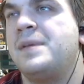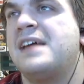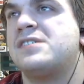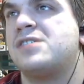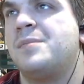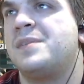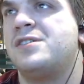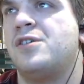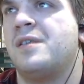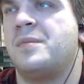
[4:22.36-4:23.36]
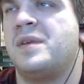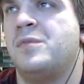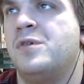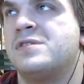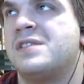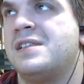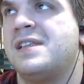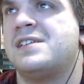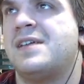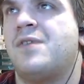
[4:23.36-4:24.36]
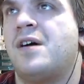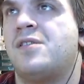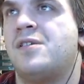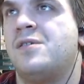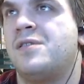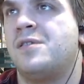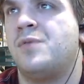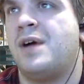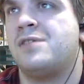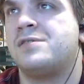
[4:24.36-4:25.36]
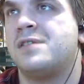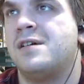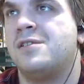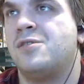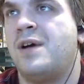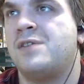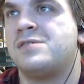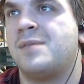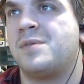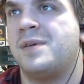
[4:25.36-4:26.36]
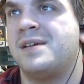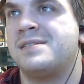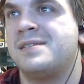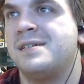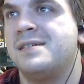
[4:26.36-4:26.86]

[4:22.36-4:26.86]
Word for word: it's i mean it's only that many moons and they just have uh, the, the routes the routes optimized